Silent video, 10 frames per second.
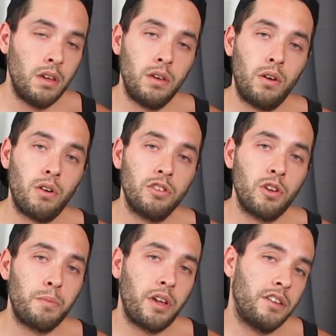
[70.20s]
You could
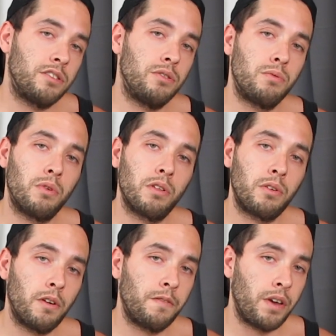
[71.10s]
also place your
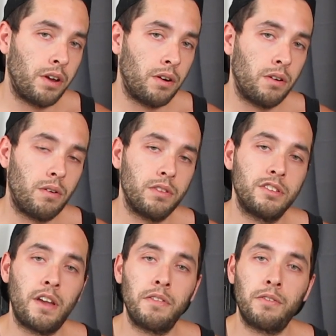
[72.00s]
third finger on the
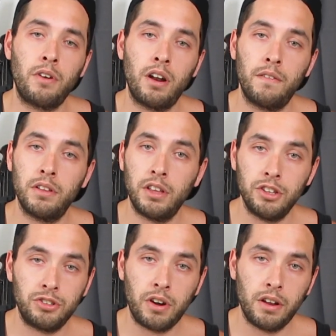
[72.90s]
7th fret of the
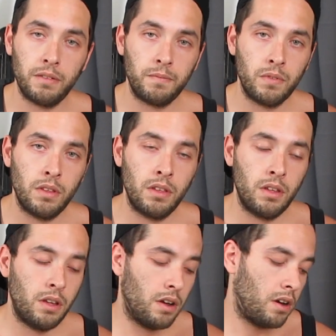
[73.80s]
D string
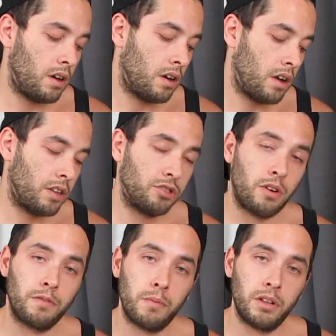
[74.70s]
and
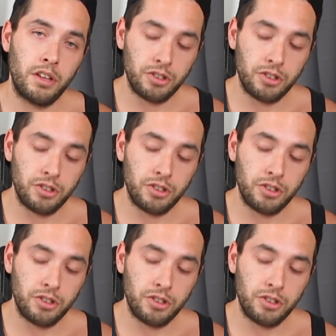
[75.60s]
strum from the D